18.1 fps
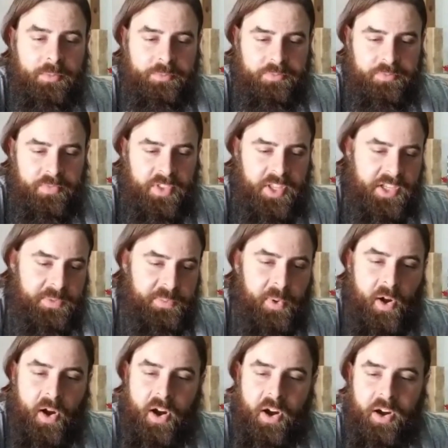This
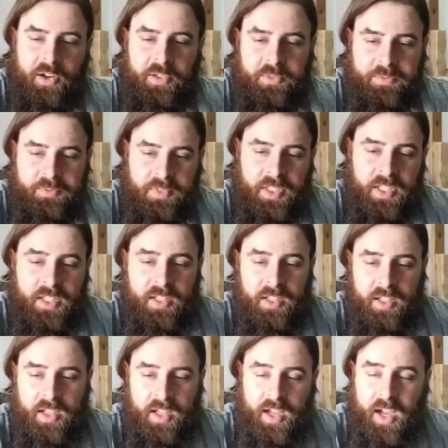bar
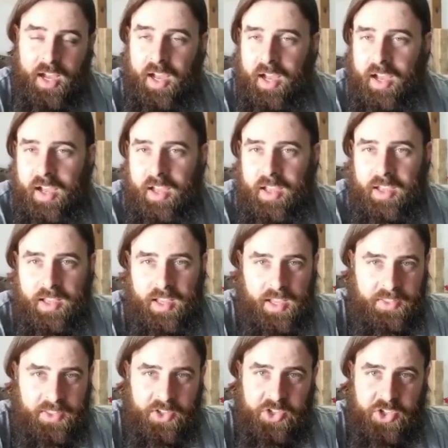
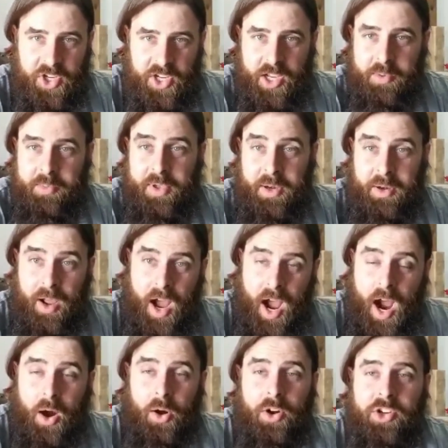in the gym, in
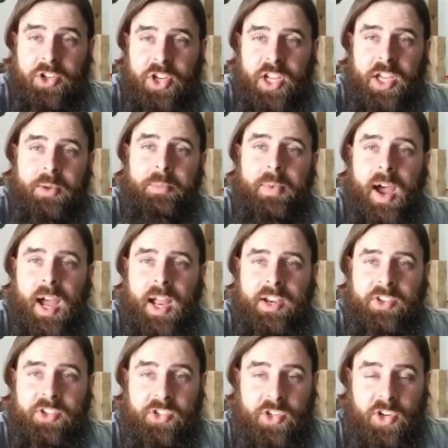our gym, I
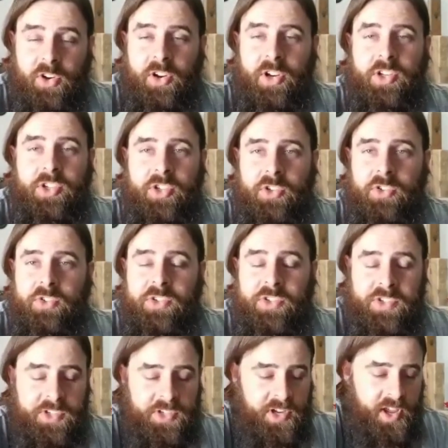discourage
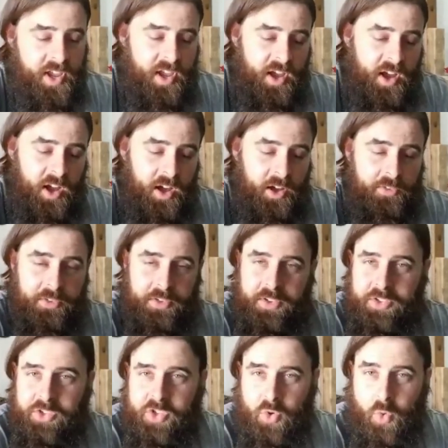use of
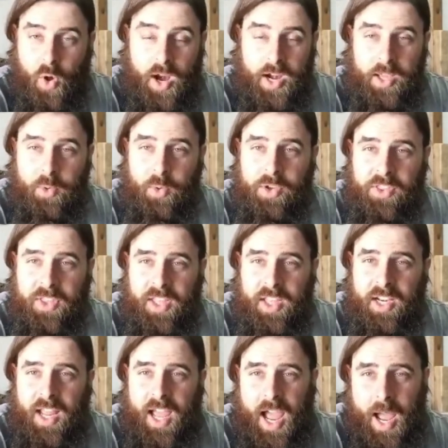squatting with it.
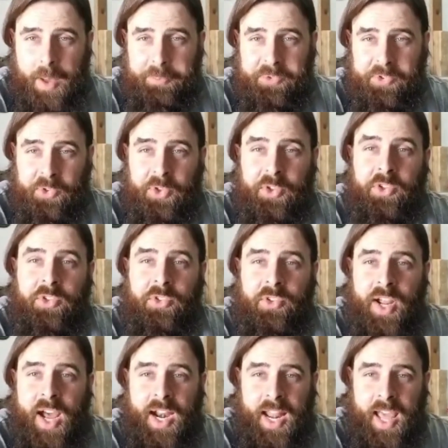Absolutely do
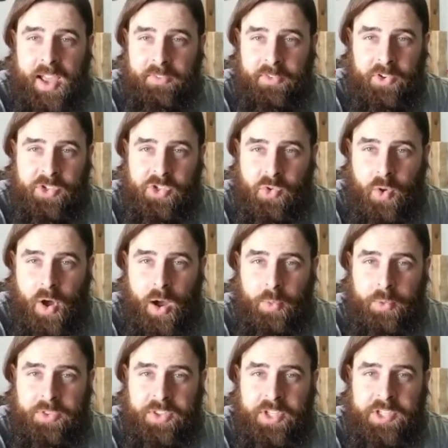not ever squat
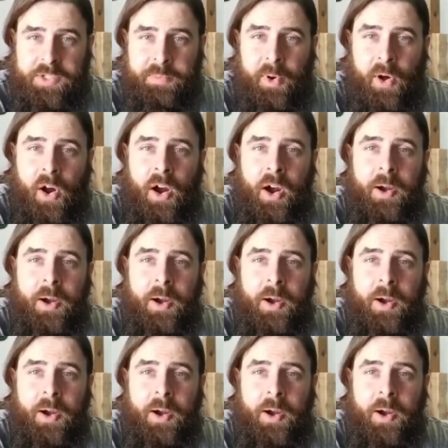with this bar.